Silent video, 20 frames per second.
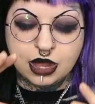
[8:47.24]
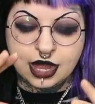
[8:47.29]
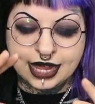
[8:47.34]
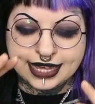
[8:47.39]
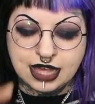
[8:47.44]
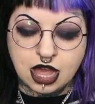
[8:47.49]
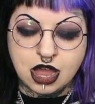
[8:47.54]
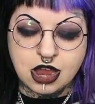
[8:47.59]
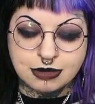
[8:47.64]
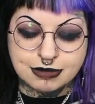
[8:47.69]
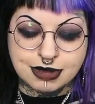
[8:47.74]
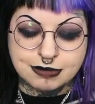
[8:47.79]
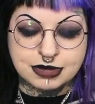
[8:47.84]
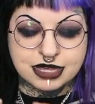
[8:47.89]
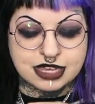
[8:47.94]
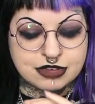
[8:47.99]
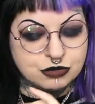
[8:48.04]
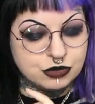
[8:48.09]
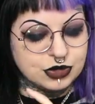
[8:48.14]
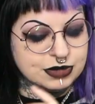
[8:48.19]
I can't remember
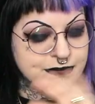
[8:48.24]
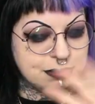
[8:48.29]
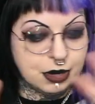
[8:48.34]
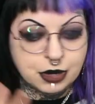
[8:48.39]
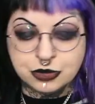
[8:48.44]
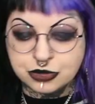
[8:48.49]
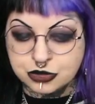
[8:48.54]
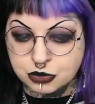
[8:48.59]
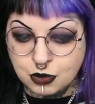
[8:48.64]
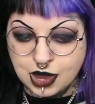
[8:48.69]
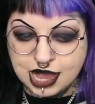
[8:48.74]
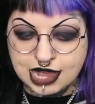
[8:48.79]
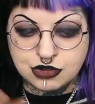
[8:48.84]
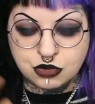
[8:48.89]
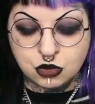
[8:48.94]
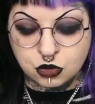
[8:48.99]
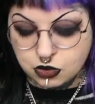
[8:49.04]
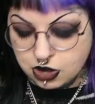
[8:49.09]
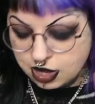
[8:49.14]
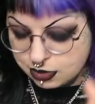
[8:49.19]
if we both went
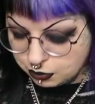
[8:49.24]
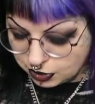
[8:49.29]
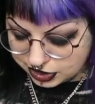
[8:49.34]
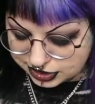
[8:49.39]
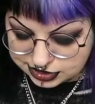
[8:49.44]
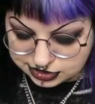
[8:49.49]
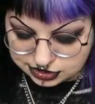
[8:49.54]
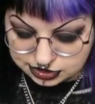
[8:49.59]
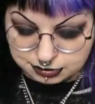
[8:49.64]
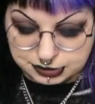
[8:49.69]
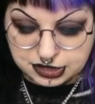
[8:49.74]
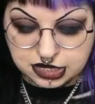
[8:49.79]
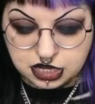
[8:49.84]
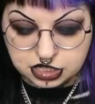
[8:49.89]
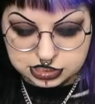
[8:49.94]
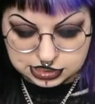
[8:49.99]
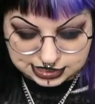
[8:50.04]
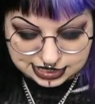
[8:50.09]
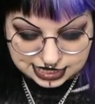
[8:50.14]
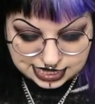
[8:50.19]
or I waited in the
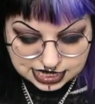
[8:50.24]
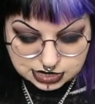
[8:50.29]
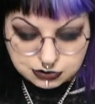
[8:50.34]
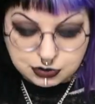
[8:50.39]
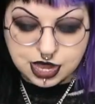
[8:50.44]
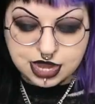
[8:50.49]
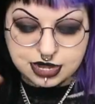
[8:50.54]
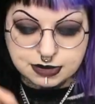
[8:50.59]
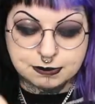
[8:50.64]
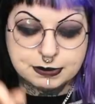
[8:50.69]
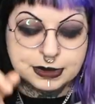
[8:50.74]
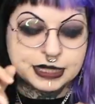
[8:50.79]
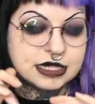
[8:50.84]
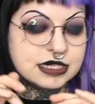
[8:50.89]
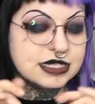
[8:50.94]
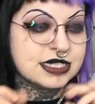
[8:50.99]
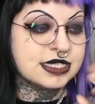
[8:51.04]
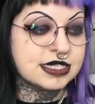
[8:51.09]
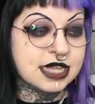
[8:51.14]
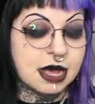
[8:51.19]
park and he went,
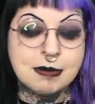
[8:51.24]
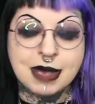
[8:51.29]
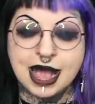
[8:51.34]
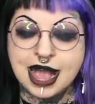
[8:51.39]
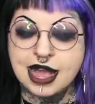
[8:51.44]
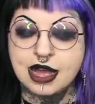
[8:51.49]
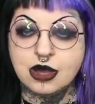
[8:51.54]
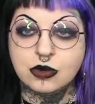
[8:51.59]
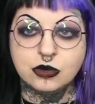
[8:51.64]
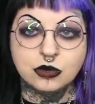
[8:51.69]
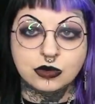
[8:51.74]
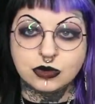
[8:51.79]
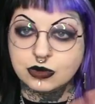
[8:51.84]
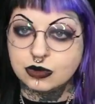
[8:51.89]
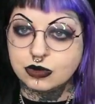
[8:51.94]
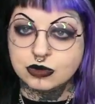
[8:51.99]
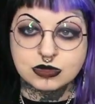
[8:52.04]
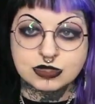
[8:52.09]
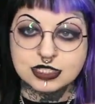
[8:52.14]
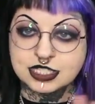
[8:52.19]
but somehow,
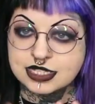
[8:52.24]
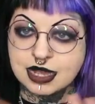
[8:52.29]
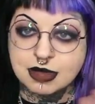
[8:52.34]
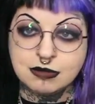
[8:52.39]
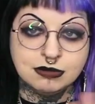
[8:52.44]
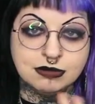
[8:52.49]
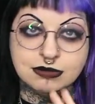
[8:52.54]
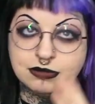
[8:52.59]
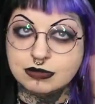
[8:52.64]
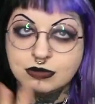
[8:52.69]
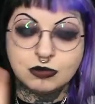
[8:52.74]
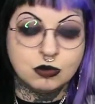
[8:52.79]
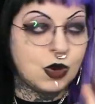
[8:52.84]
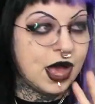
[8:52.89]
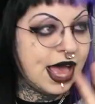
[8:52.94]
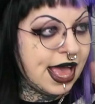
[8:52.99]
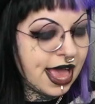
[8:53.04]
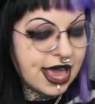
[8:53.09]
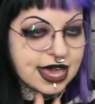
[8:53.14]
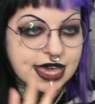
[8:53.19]
some
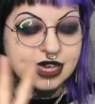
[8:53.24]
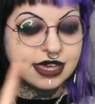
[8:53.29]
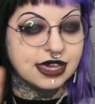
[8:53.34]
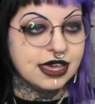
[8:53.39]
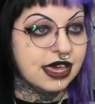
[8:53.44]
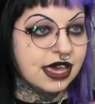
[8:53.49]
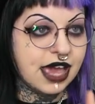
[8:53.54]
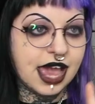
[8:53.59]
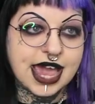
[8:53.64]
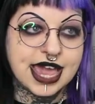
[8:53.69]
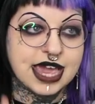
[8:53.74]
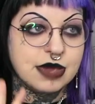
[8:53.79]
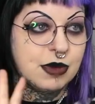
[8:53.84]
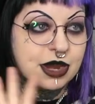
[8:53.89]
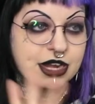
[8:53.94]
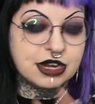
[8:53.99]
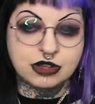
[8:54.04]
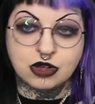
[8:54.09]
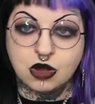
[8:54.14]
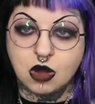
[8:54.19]
way, he
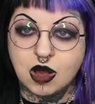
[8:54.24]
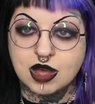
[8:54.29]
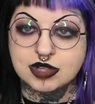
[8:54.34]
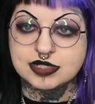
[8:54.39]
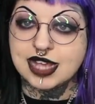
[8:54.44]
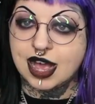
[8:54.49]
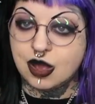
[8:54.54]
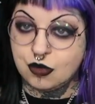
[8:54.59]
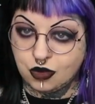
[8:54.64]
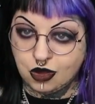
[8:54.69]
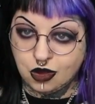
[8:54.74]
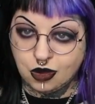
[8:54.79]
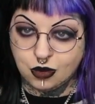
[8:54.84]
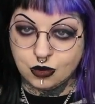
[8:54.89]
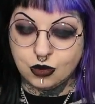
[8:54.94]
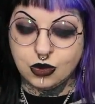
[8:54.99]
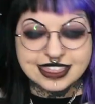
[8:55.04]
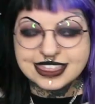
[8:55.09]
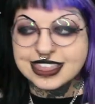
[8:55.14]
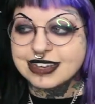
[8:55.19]
went and got us
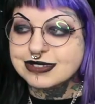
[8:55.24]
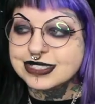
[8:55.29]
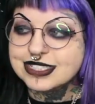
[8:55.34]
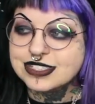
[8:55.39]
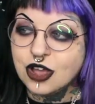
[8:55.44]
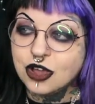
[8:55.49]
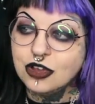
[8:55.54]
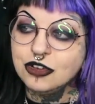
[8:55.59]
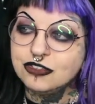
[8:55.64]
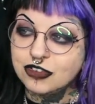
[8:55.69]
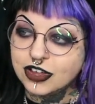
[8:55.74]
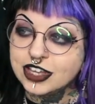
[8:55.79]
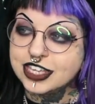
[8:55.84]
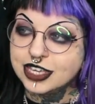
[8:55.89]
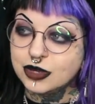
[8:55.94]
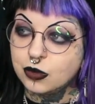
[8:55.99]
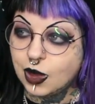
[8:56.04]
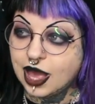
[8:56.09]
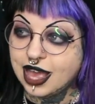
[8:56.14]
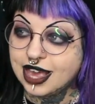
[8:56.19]
alcohol. There was no
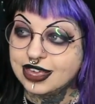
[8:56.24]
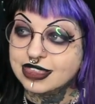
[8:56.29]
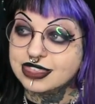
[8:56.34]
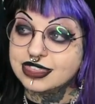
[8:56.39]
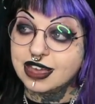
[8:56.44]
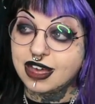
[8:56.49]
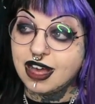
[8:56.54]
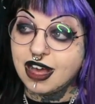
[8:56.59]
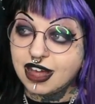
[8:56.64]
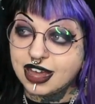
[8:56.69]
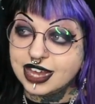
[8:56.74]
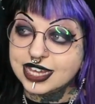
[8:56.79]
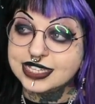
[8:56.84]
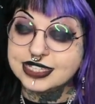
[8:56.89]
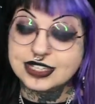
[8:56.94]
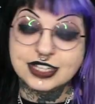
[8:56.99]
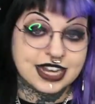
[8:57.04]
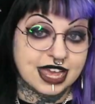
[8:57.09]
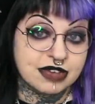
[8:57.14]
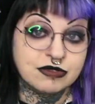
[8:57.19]
fucking way that I
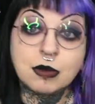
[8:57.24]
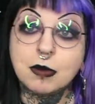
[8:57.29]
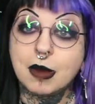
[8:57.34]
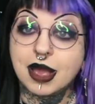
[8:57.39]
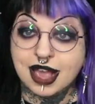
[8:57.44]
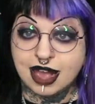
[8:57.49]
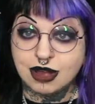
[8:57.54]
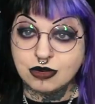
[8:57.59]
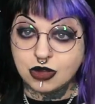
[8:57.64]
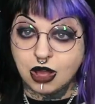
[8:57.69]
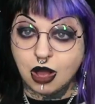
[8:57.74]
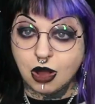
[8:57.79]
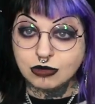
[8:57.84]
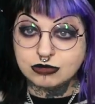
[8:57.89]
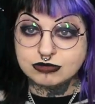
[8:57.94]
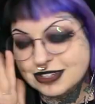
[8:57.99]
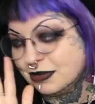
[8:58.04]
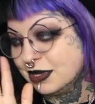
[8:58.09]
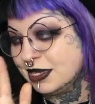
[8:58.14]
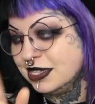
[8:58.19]
could ever buy
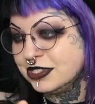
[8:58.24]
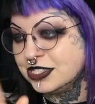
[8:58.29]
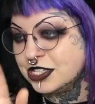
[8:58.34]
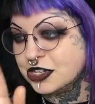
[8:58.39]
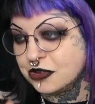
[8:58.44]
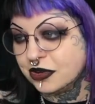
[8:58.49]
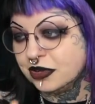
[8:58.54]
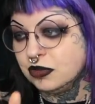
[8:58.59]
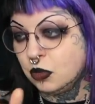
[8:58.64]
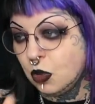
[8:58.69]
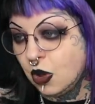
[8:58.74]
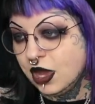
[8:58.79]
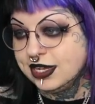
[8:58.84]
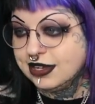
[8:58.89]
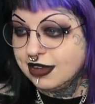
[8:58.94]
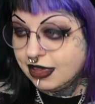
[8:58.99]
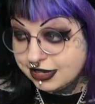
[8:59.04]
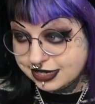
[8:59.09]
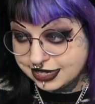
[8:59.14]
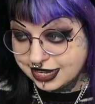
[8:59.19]
alcohol. We used to drink White
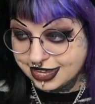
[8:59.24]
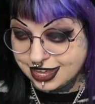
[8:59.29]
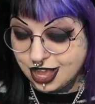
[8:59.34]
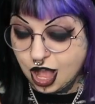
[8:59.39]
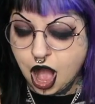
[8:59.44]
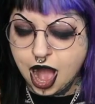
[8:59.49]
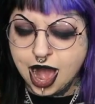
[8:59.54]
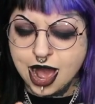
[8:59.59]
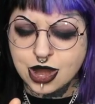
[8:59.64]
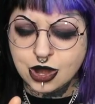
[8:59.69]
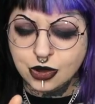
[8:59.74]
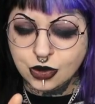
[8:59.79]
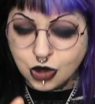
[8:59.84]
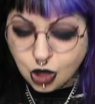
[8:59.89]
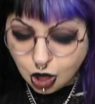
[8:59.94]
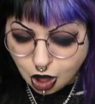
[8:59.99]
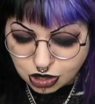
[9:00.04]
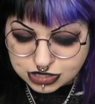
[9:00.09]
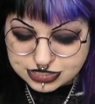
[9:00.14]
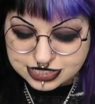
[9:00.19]
Lightning a
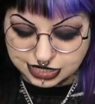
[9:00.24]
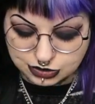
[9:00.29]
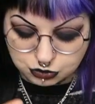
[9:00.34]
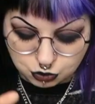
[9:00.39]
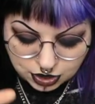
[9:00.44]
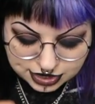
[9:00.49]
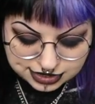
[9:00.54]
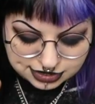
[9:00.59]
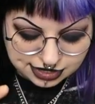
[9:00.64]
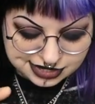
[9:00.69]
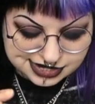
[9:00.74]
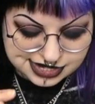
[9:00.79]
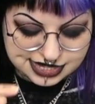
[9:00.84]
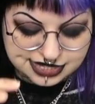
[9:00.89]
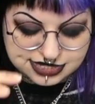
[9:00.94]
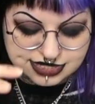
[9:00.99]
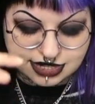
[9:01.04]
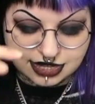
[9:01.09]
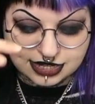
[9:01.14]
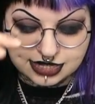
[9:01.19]
lot. Like White Lightning
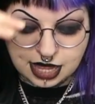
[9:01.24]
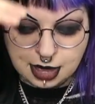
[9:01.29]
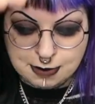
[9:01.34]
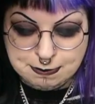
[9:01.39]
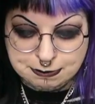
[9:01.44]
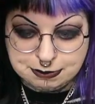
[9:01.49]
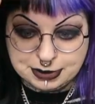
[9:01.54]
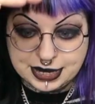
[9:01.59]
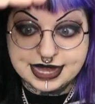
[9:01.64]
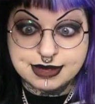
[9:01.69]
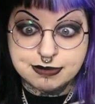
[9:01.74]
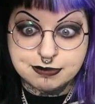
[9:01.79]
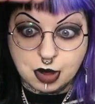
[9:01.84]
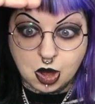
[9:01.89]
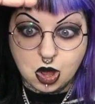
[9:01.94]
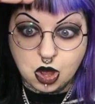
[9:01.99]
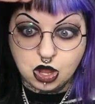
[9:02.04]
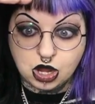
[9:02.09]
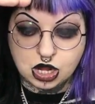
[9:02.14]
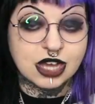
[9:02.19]
is like a big
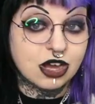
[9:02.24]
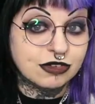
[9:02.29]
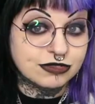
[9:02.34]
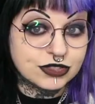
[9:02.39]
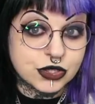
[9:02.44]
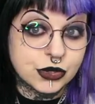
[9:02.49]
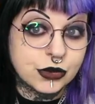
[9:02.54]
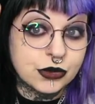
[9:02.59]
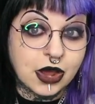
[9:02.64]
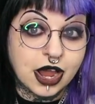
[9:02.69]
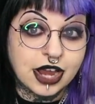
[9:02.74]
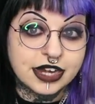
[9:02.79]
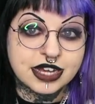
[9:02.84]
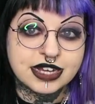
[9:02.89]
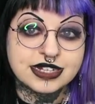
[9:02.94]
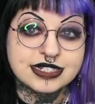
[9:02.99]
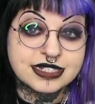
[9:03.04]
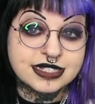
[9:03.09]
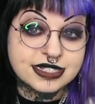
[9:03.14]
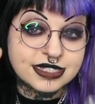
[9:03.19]
bottle of
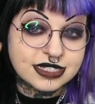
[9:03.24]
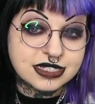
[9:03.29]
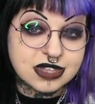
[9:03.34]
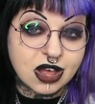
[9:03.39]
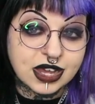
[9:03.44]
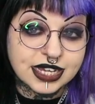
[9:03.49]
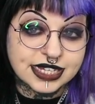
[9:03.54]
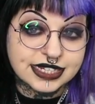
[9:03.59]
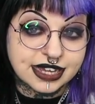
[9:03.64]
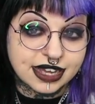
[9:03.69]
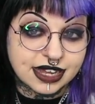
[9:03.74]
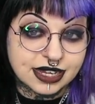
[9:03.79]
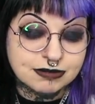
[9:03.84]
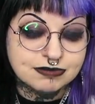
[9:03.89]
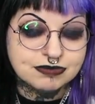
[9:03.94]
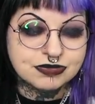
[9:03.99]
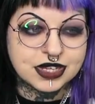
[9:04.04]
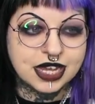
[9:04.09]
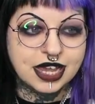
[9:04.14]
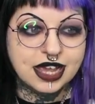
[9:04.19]
$2.99 cider,
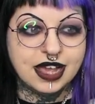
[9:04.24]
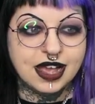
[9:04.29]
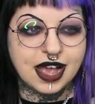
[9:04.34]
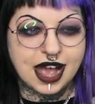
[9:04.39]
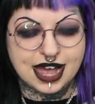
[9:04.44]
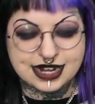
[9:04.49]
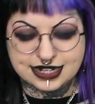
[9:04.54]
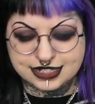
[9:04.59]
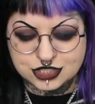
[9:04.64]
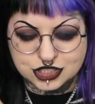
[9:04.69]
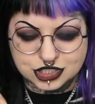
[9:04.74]
and it's